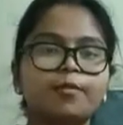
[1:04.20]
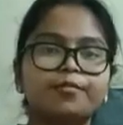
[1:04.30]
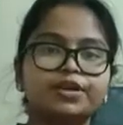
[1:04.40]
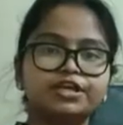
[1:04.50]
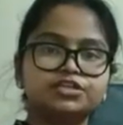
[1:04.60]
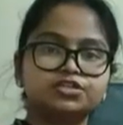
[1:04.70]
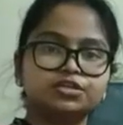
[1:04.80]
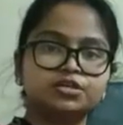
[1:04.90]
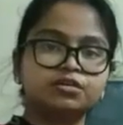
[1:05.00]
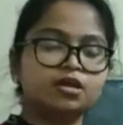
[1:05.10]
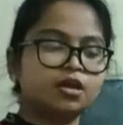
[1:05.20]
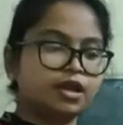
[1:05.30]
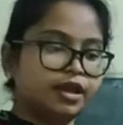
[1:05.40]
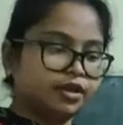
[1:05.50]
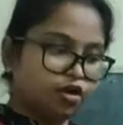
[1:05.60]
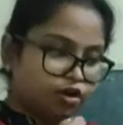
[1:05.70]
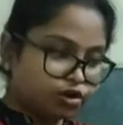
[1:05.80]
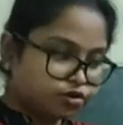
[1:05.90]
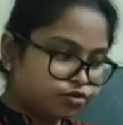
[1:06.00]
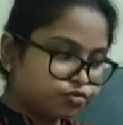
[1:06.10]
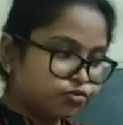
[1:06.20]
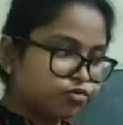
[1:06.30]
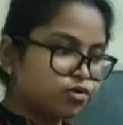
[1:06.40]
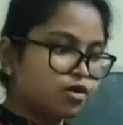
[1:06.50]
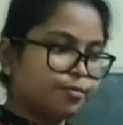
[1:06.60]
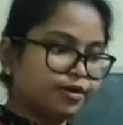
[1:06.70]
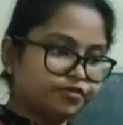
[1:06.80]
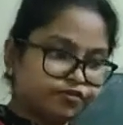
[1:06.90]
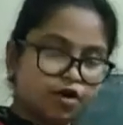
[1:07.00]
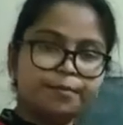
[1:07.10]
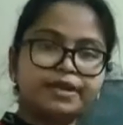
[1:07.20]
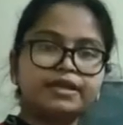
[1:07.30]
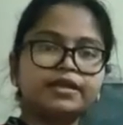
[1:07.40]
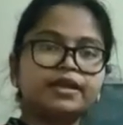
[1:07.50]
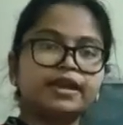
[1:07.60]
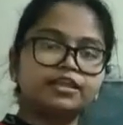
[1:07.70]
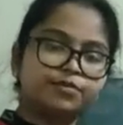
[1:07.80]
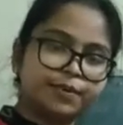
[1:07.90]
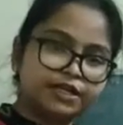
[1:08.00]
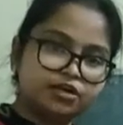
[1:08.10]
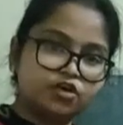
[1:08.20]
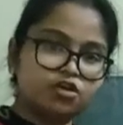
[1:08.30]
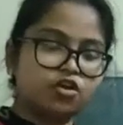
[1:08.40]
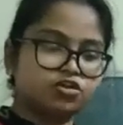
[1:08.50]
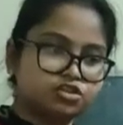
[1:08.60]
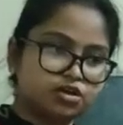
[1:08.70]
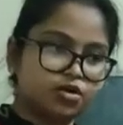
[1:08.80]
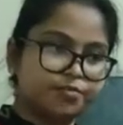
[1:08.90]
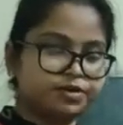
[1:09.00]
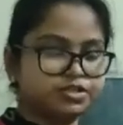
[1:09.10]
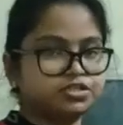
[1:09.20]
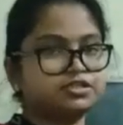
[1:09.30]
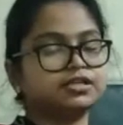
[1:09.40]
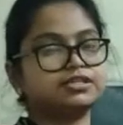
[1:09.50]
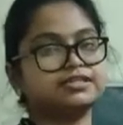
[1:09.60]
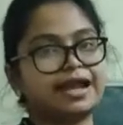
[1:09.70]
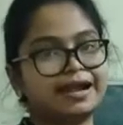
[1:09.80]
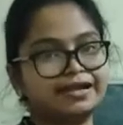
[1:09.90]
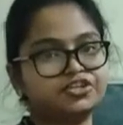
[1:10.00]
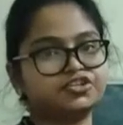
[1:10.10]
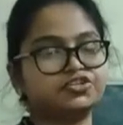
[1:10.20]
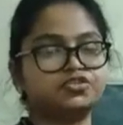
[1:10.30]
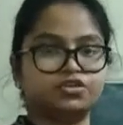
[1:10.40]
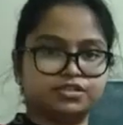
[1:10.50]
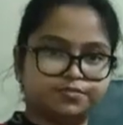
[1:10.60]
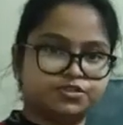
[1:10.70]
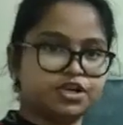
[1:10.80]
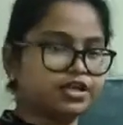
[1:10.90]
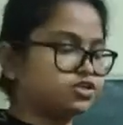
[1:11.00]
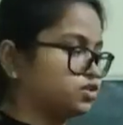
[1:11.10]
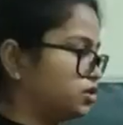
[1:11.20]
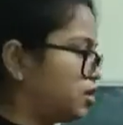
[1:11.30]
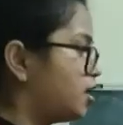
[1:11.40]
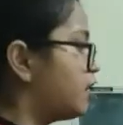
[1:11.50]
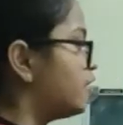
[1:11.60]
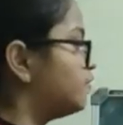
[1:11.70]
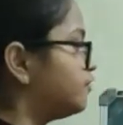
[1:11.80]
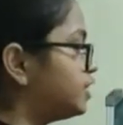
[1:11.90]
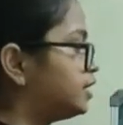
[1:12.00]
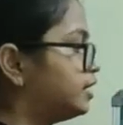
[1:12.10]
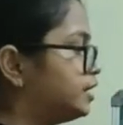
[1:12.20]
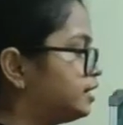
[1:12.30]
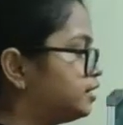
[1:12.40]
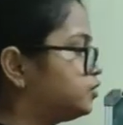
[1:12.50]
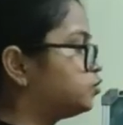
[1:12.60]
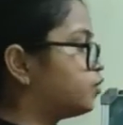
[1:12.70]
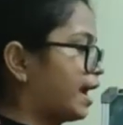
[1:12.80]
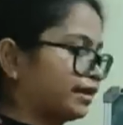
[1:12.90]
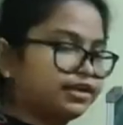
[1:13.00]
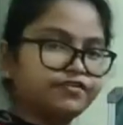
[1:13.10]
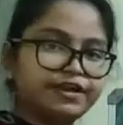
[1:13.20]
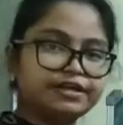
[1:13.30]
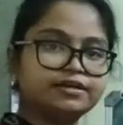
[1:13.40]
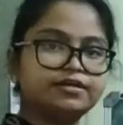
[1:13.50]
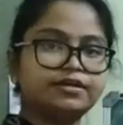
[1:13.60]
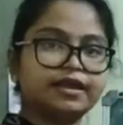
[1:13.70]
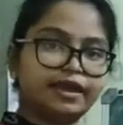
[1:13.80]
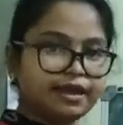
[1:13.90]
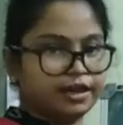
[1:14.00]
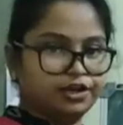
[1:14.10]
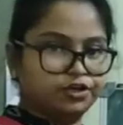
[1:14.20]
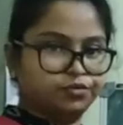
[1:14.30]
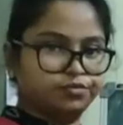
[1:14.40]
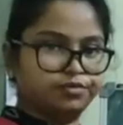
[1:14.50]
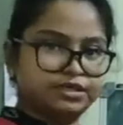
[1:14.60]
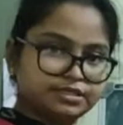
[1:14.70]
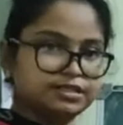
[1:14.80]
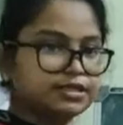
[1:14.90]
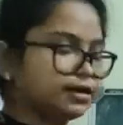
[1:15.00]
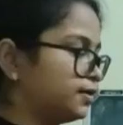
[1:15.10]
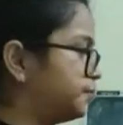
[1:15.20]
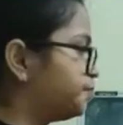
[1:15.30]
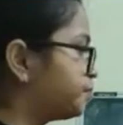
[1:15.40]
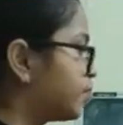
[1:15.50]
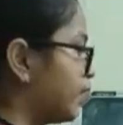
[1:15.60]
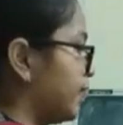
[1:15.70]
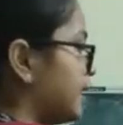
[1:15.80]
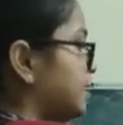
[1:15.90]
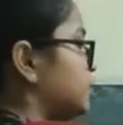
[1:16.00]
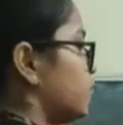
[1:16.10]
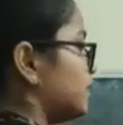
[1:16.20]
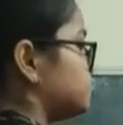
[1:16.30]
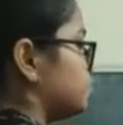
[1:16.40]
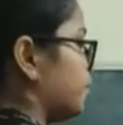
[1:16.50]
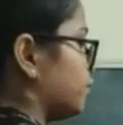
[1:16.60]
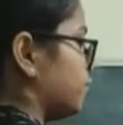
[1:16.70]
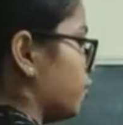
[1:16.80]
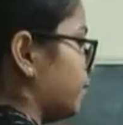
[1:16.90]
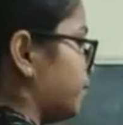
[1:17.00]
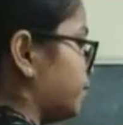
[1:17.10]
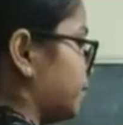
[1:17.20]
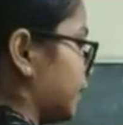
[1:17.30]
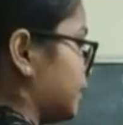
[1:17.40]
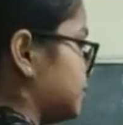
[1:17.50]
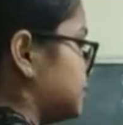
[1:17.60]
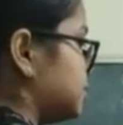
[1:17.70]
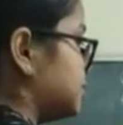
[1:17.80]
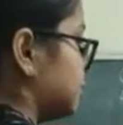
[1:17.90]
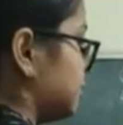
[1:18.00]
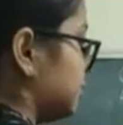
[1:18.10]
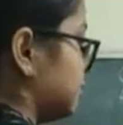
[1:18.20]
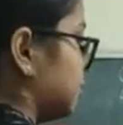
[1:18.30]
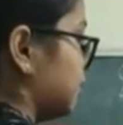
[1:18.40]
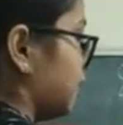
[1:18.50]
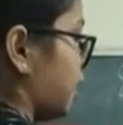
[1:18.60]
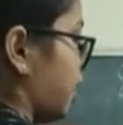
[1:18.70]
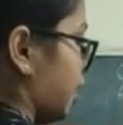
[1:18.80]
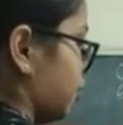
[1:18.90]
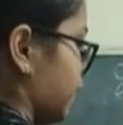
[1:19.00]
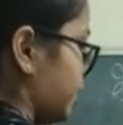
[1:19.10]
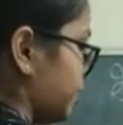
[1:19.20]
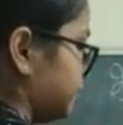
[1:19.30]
operation, in order to perform any arithmetic or logical operation such as addition or subtraction, we need to activate ALU, isn't it? ALU has to perform, that is hardware.